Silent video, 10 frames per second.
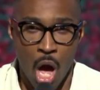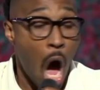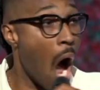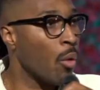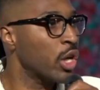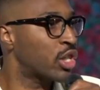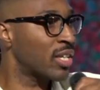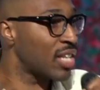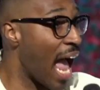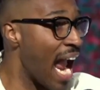Our
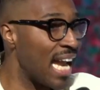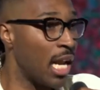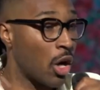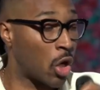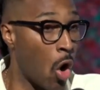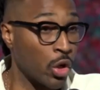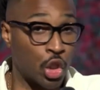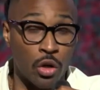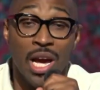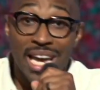society and our
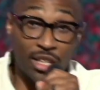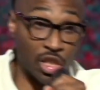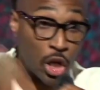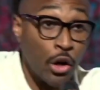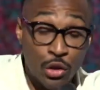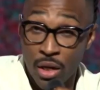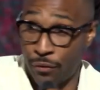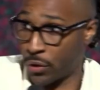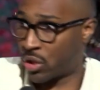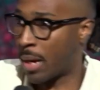culture is searching
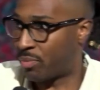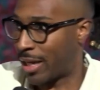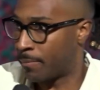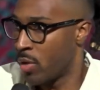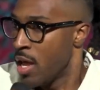for something.